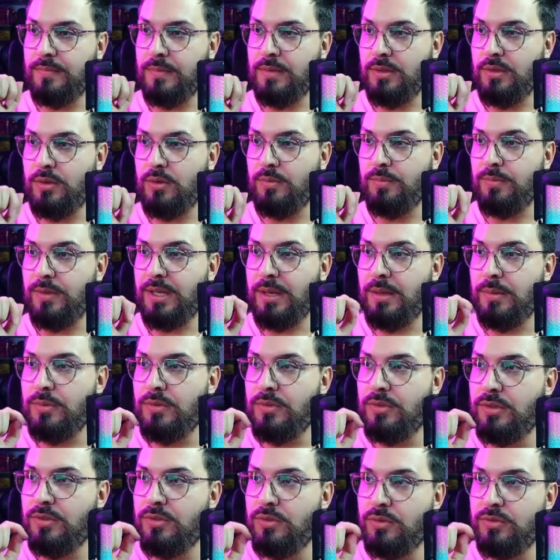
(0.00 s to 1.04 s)
You'll be able
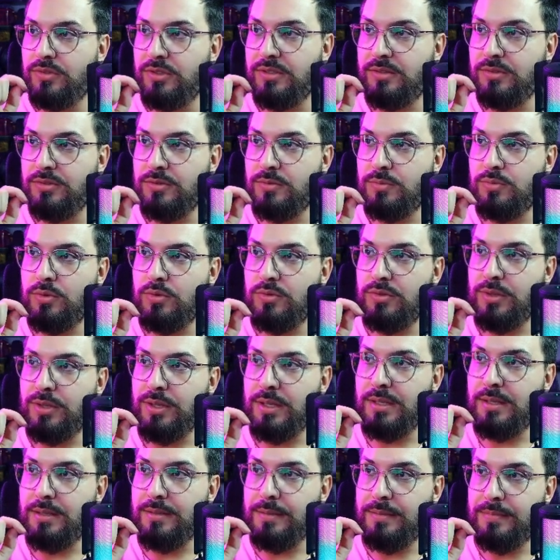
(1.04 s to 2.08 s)
to use it
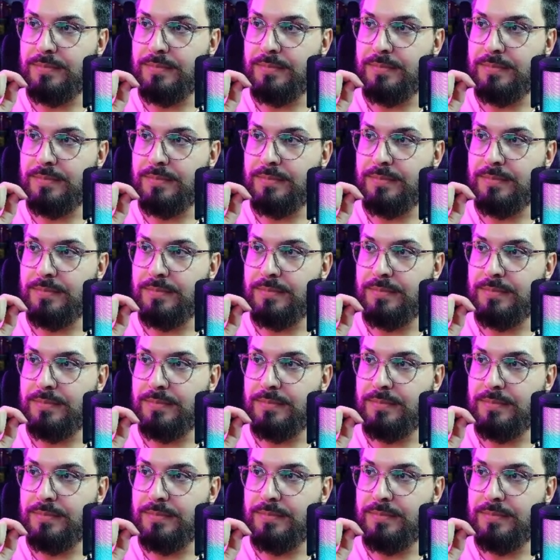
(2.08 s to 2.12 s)
smoothly.